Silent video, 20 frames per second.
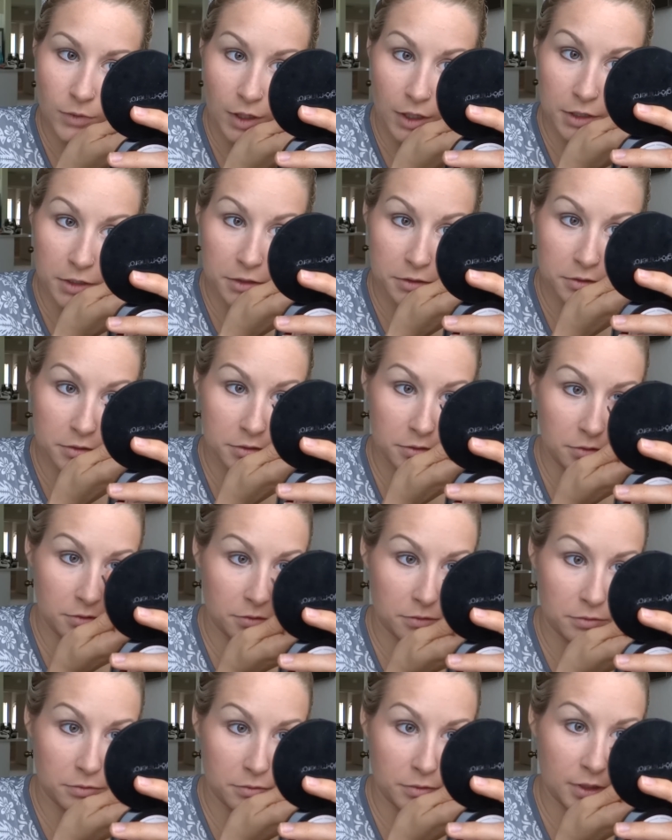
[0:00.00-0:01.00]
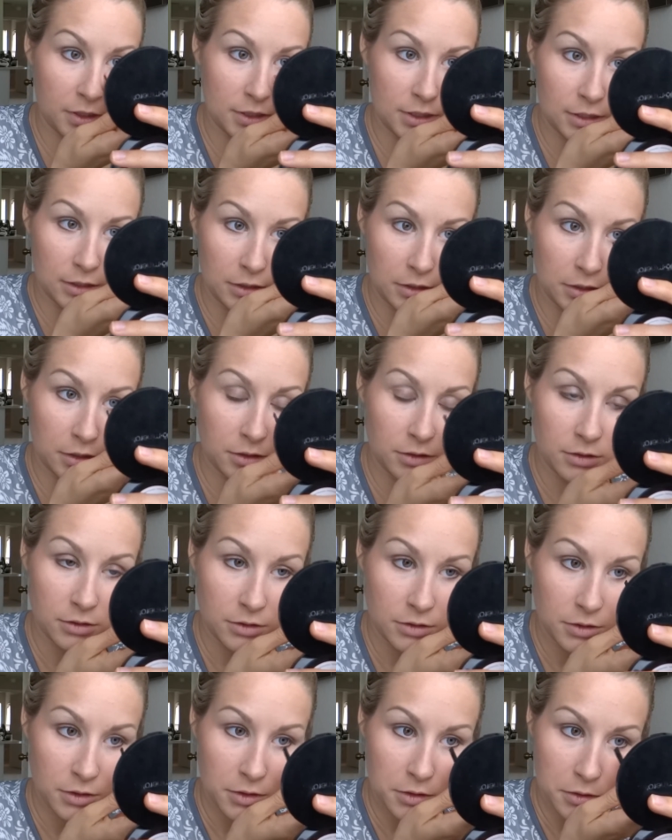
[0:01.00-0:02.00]
I just recently
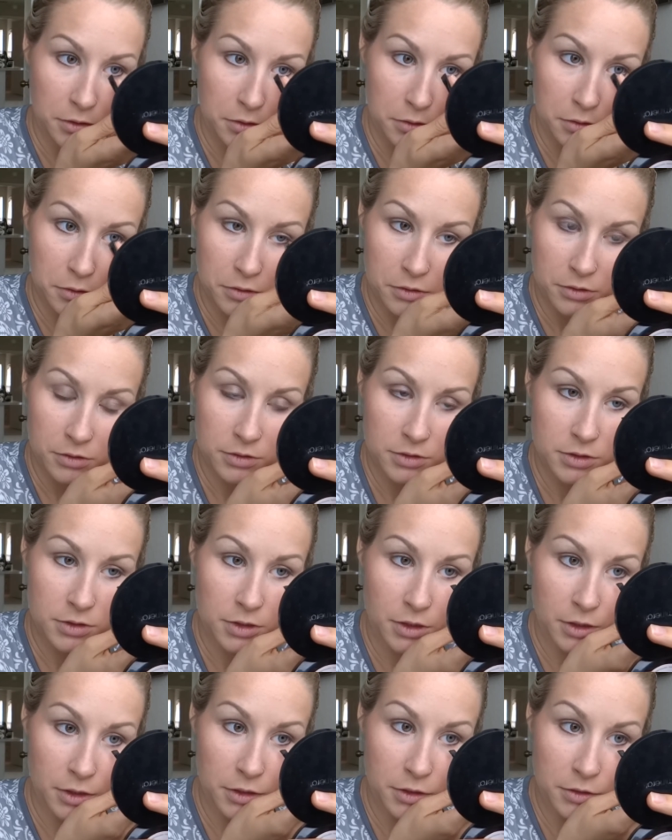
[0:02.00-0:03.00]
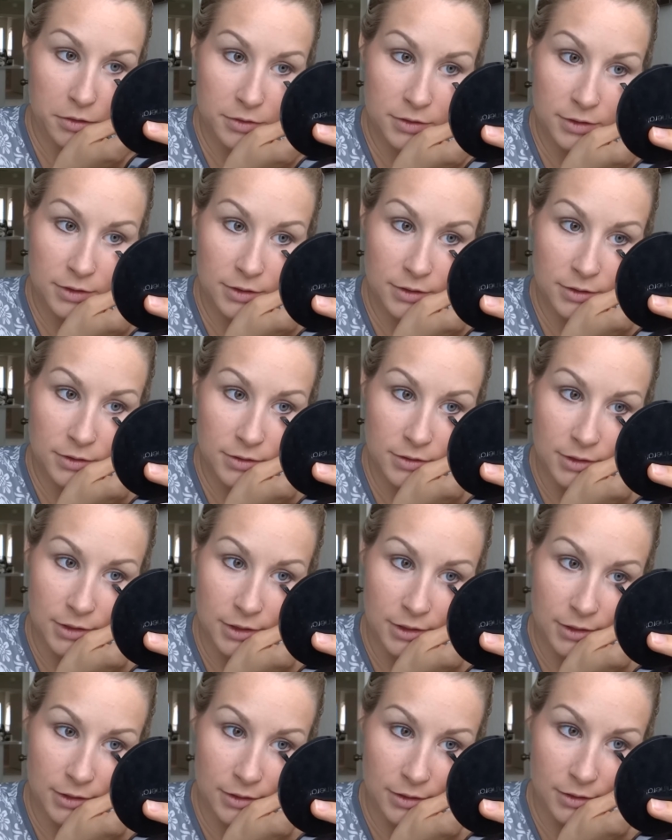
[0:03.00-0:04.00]
started using this
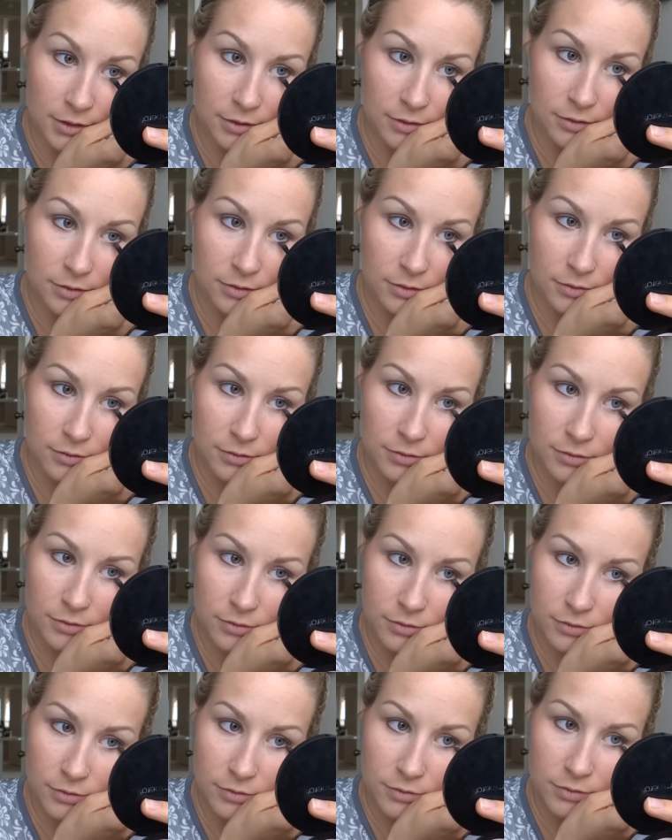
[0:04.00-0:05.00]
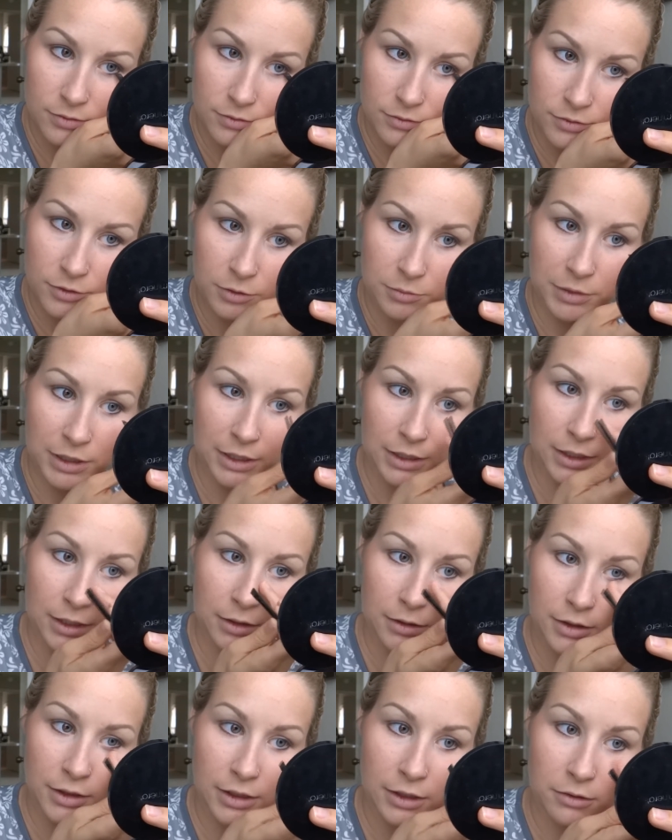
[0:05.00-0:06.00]
color for my
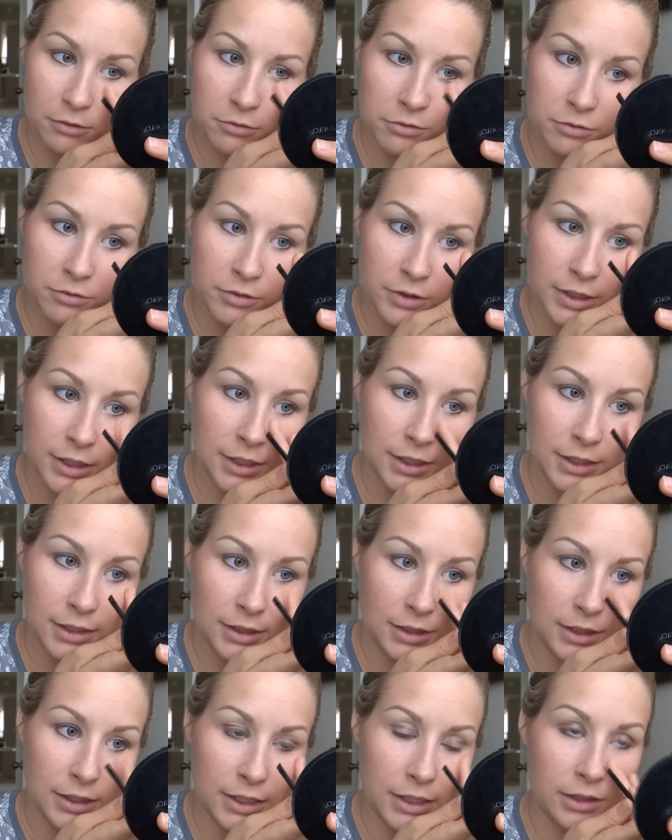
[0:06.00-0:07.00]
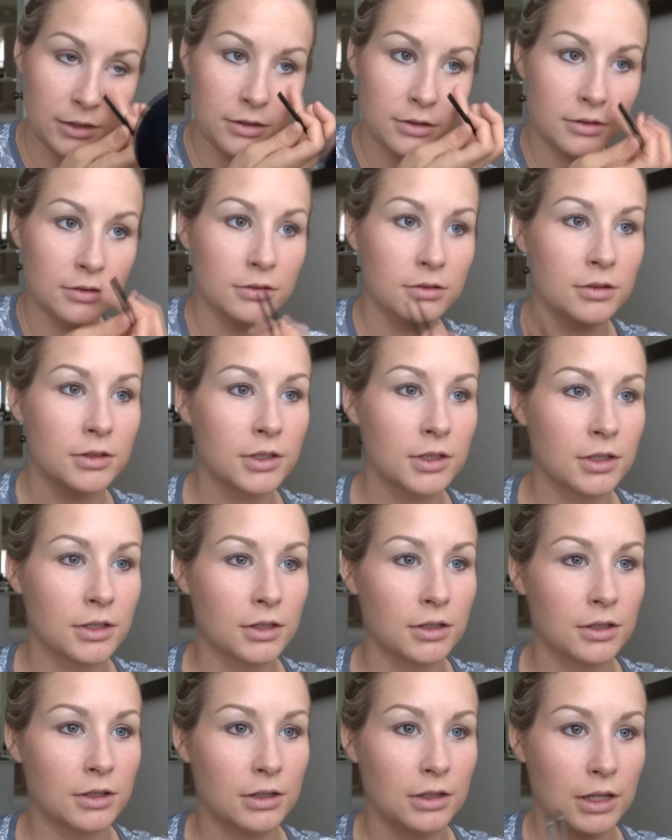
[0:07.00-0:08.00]
liner, and I really
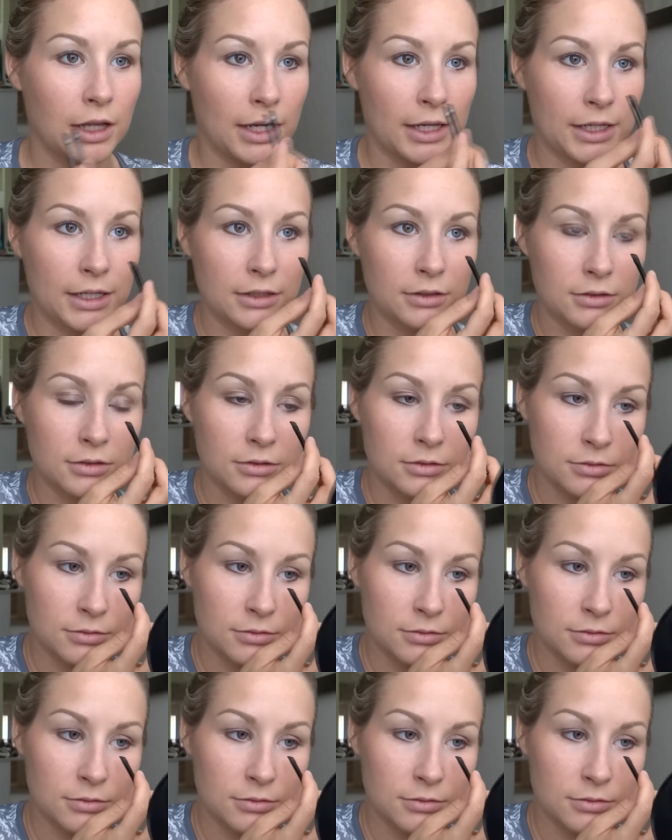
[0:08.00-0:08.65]
like it.